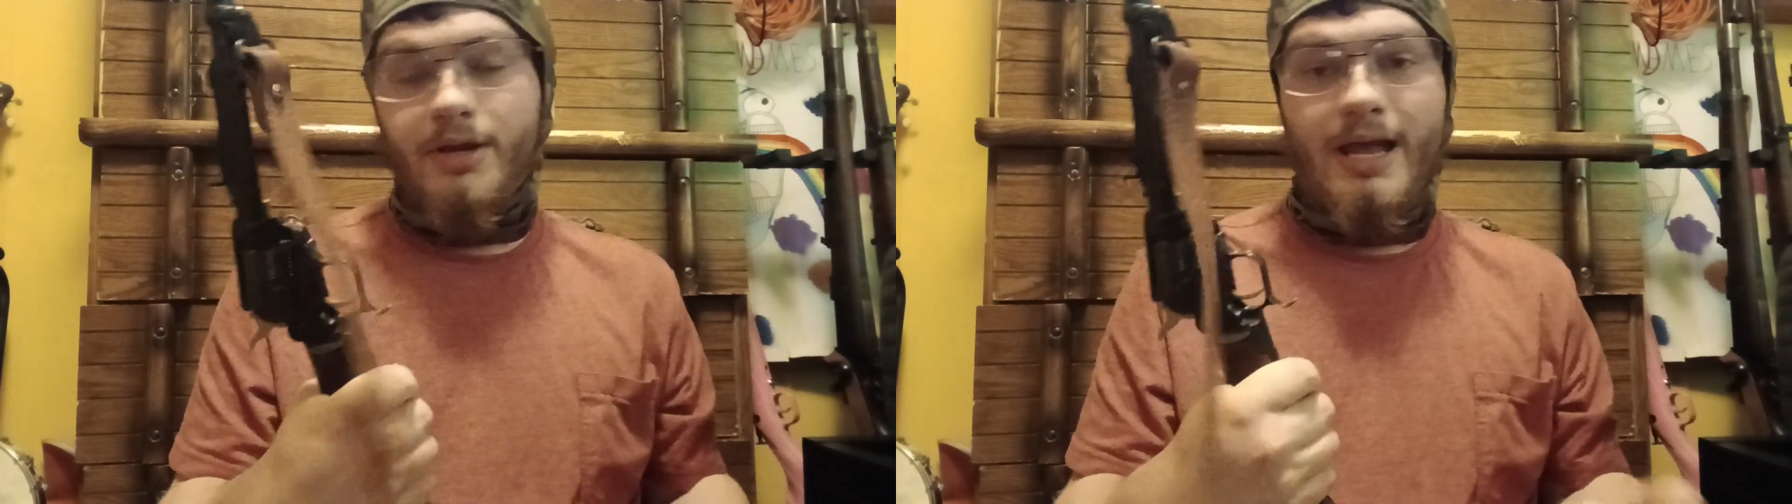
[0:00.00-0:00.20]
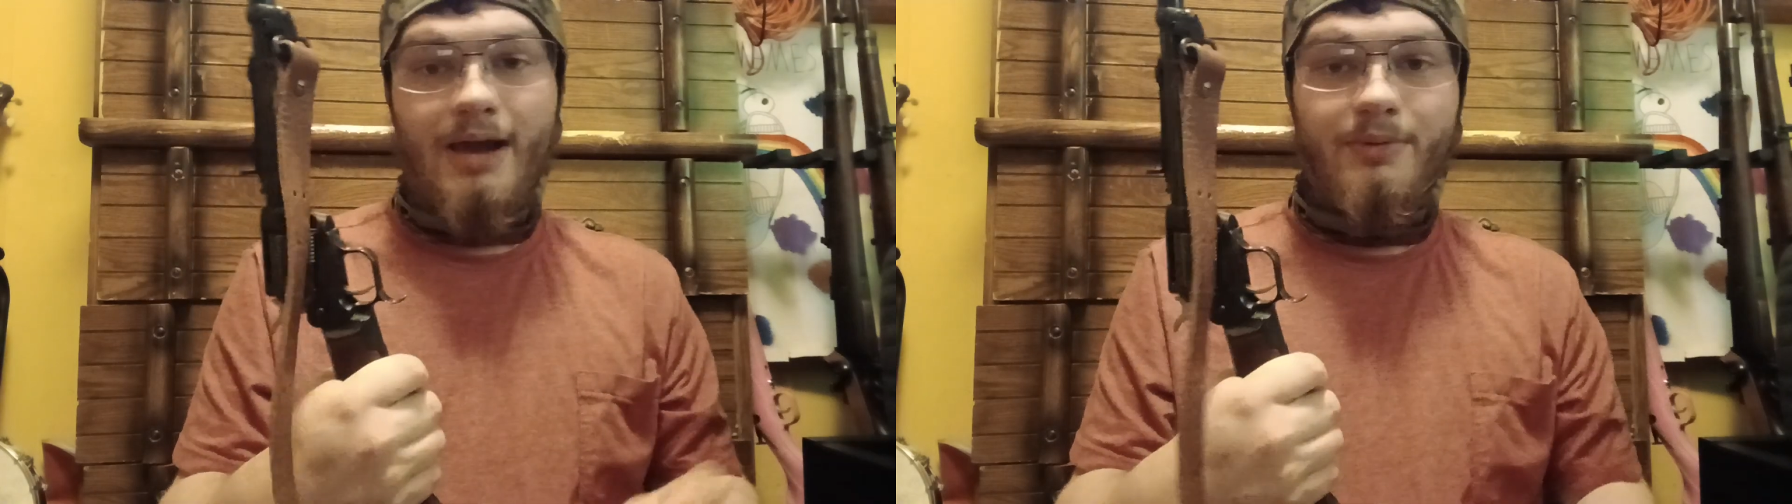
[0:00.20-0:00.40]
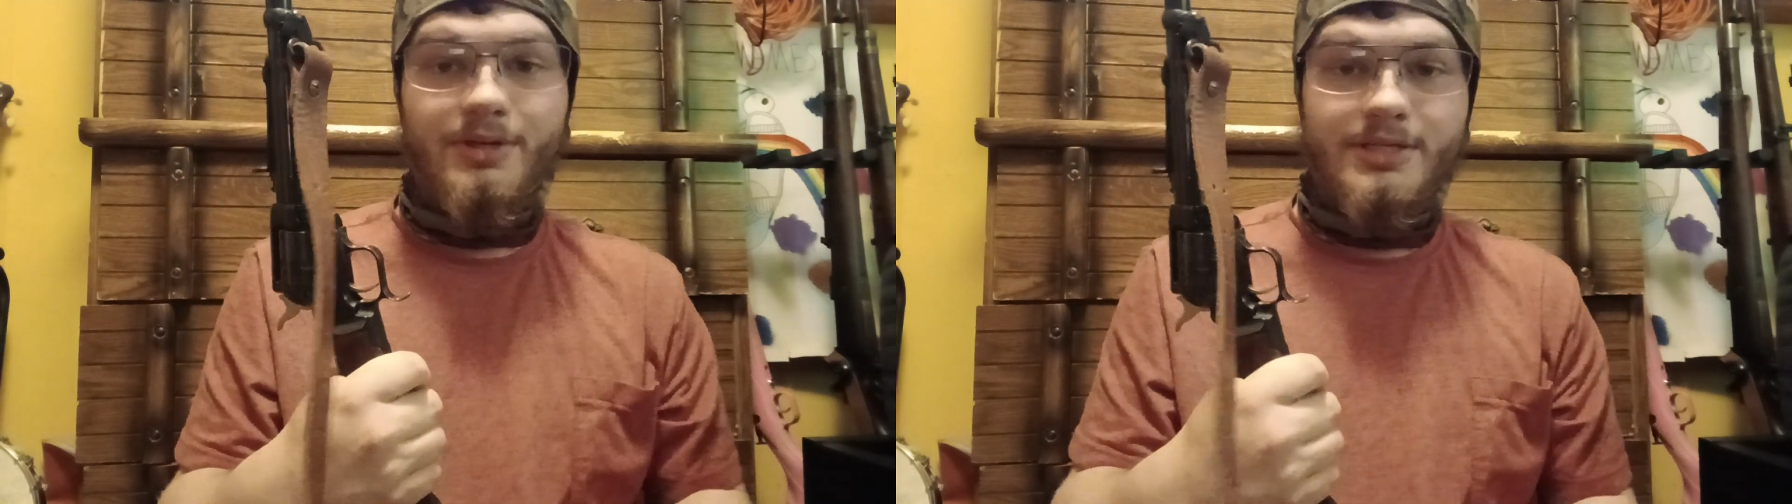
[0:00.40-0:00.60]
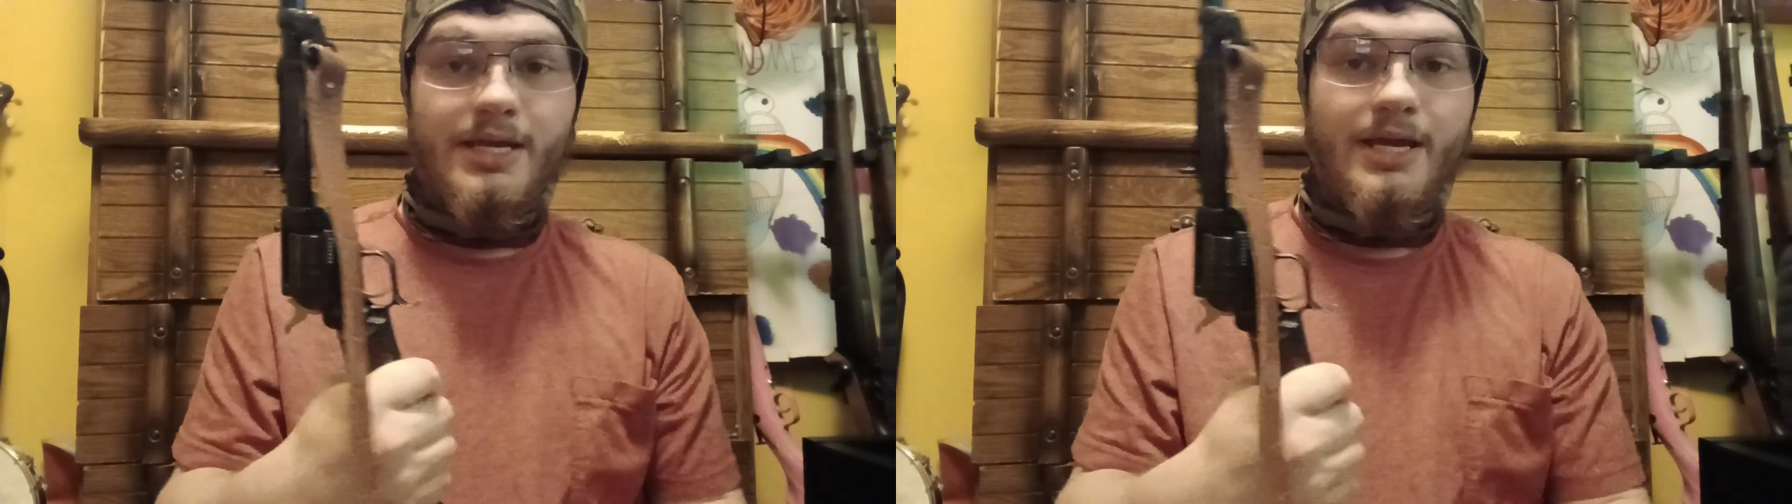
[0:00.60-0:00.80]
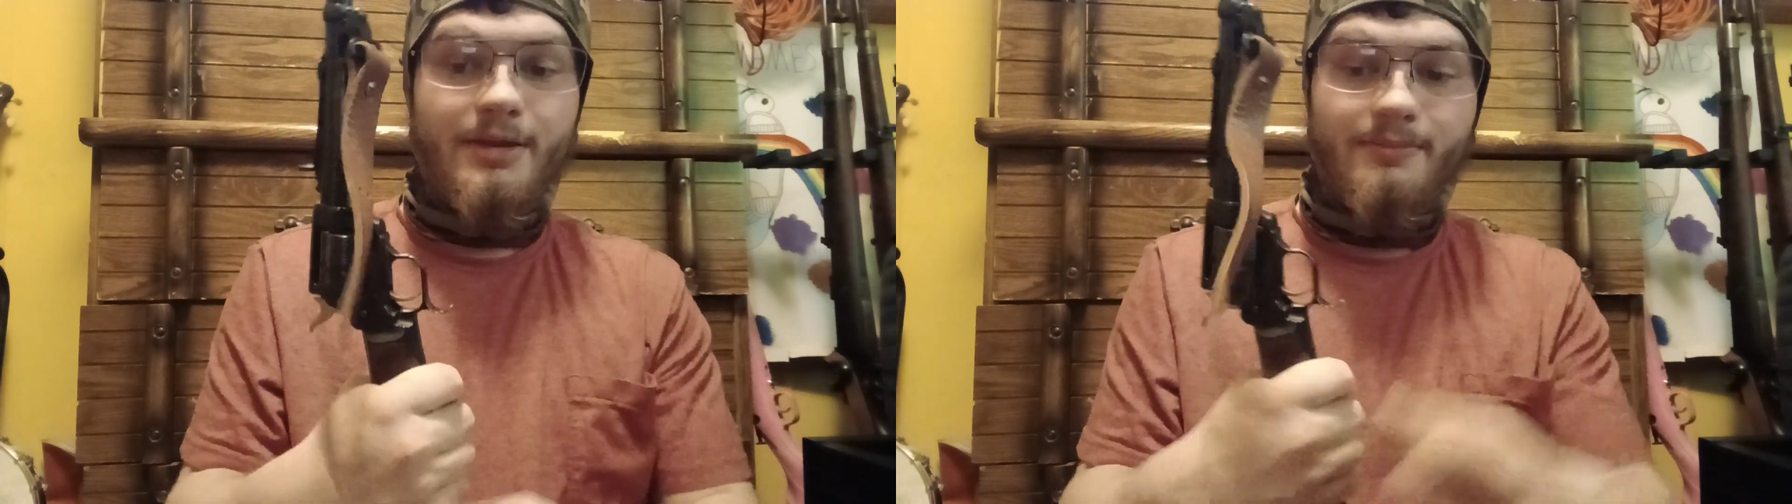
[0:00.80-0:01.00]
Now, I will
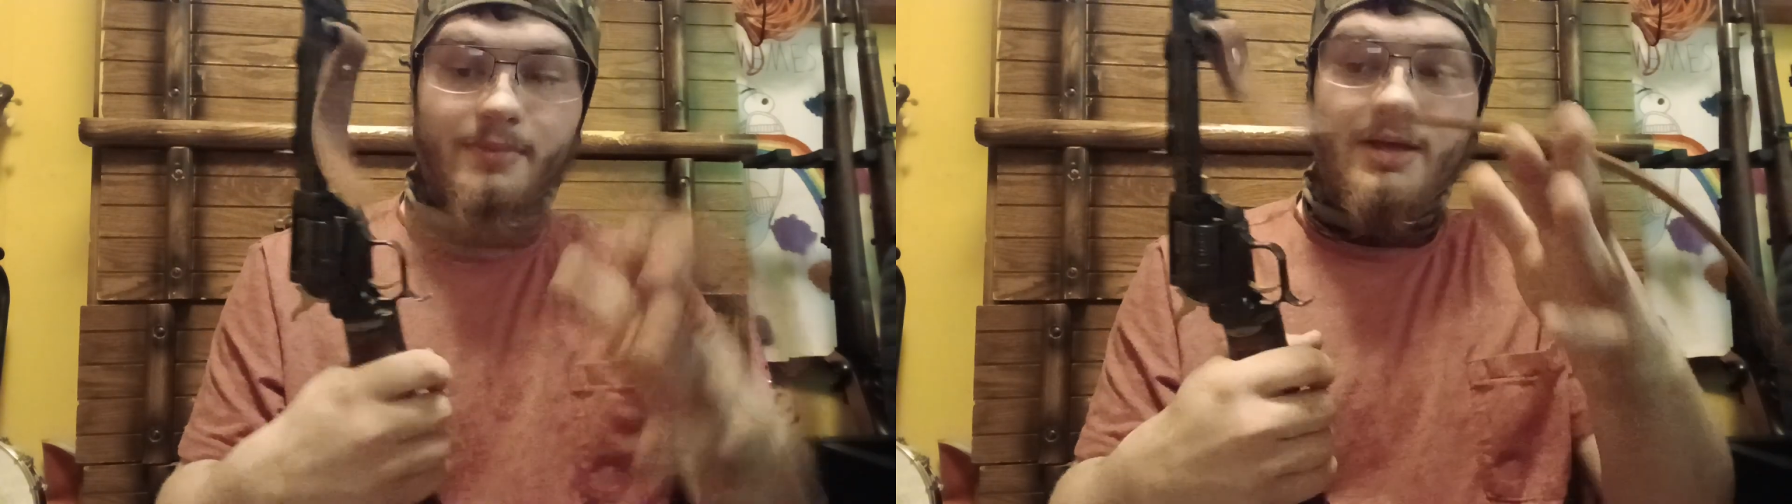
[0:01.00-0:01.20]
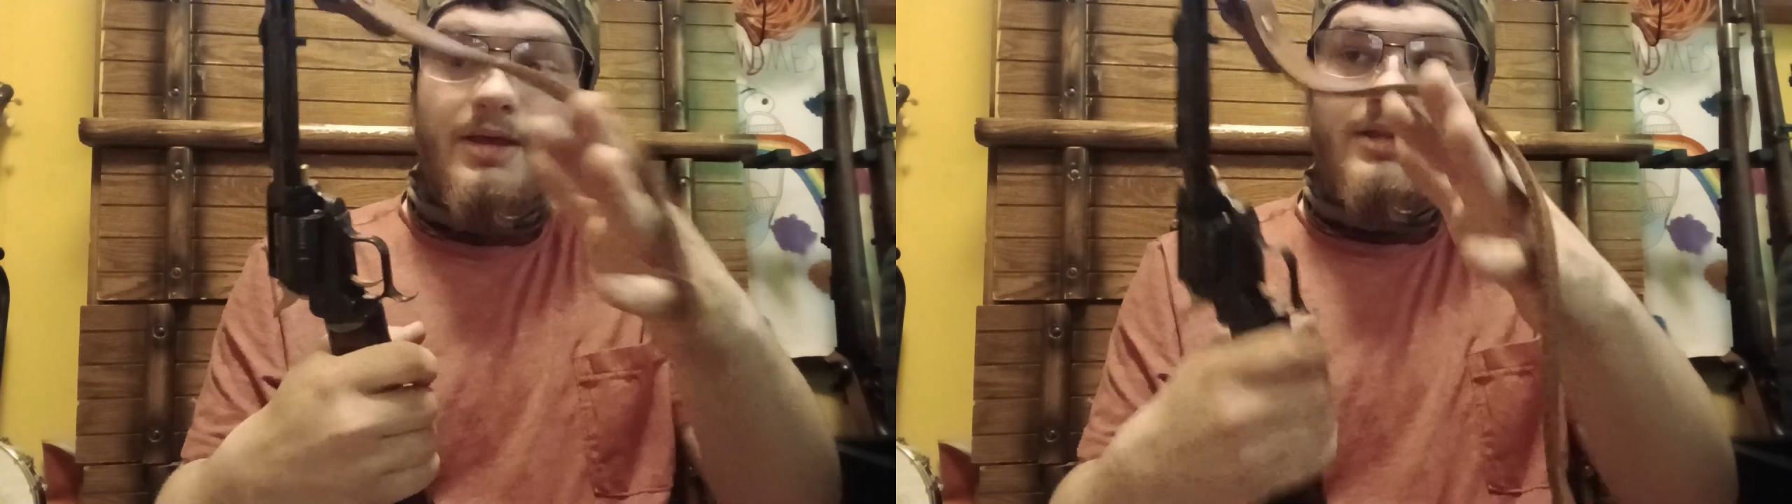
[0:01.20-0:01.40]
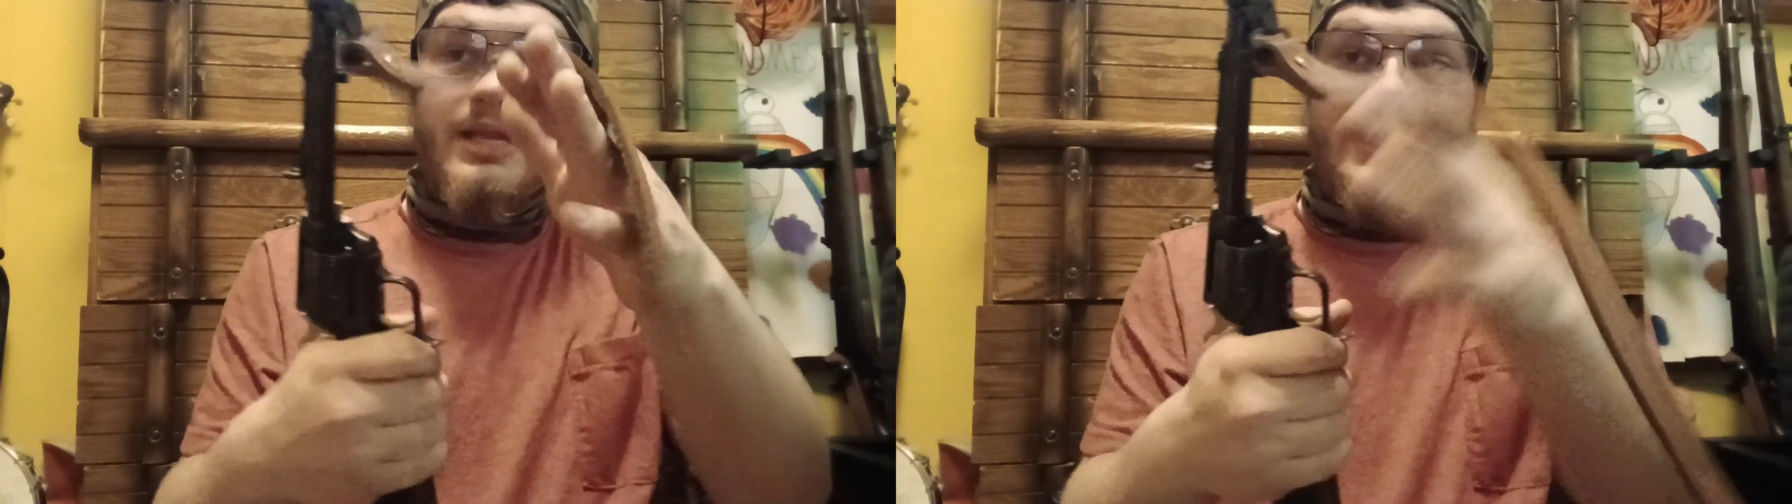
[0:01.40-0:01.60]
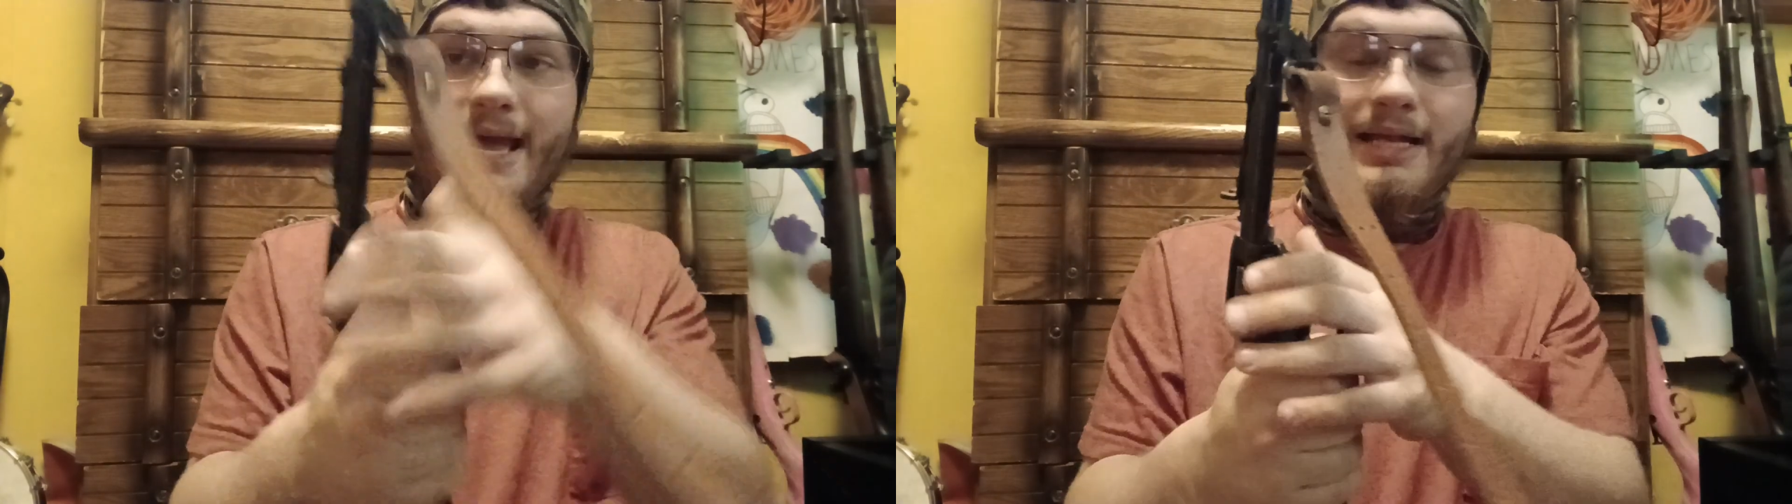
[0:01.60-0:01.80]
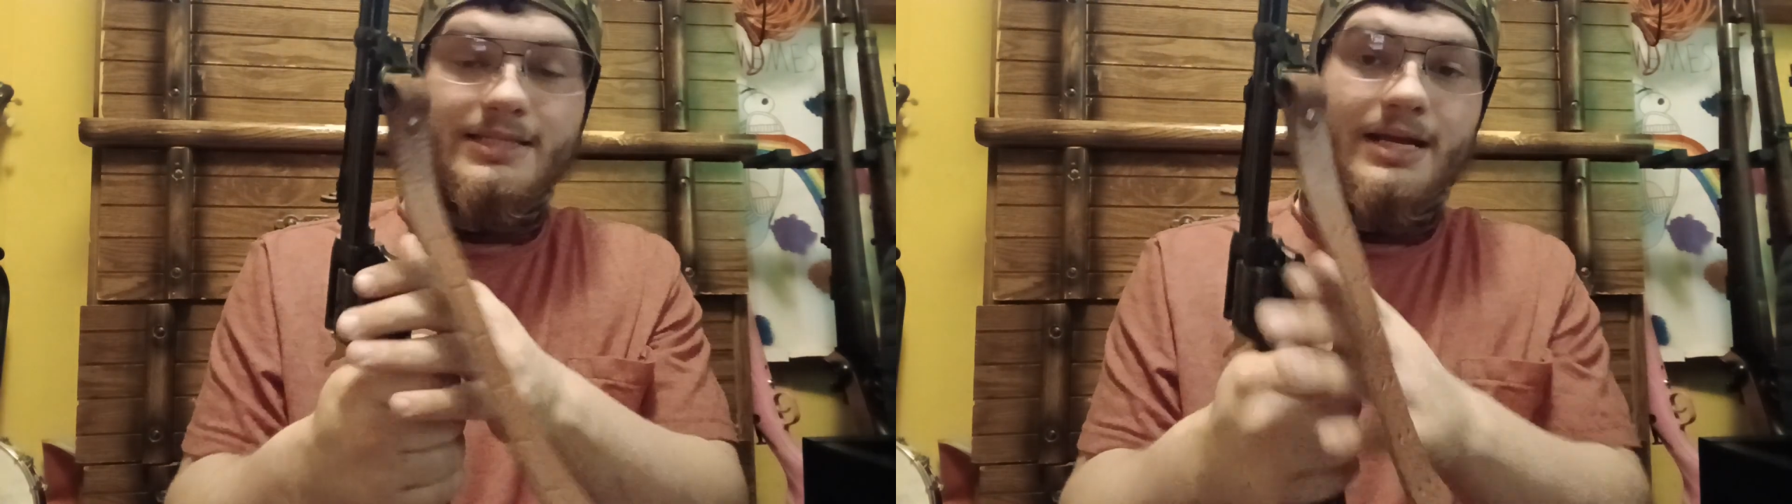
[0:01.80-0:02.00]
say, the
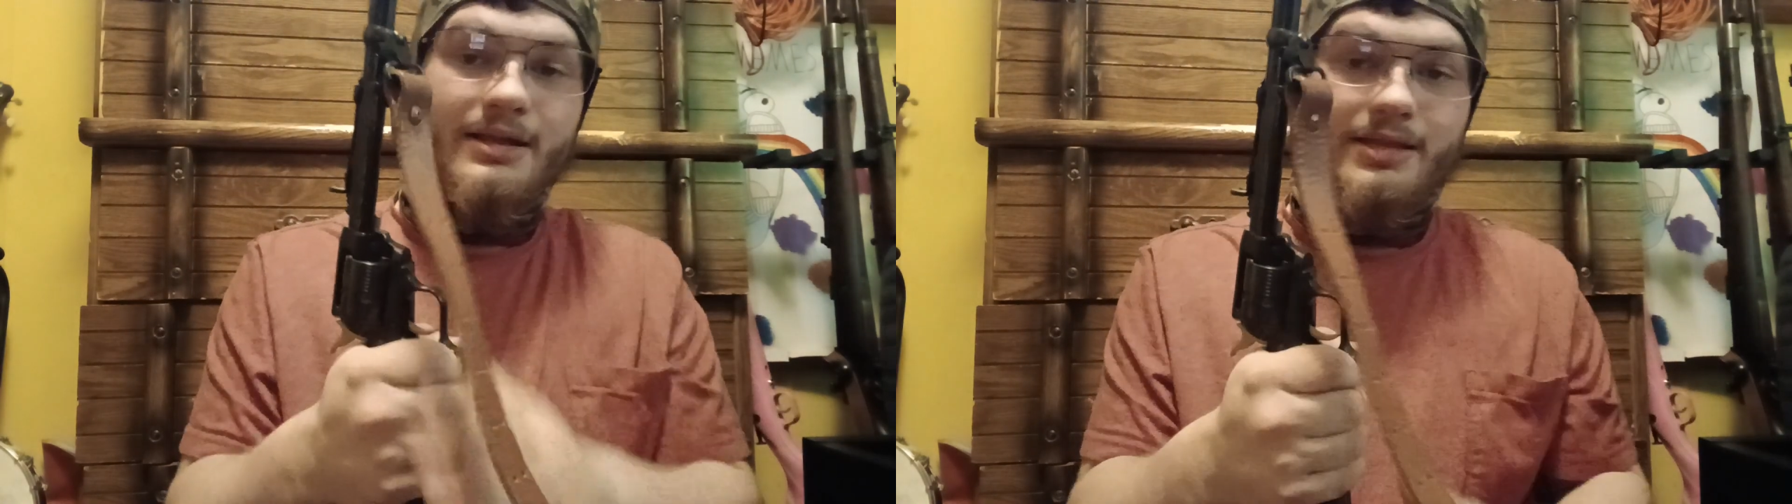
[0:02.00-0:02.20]
downside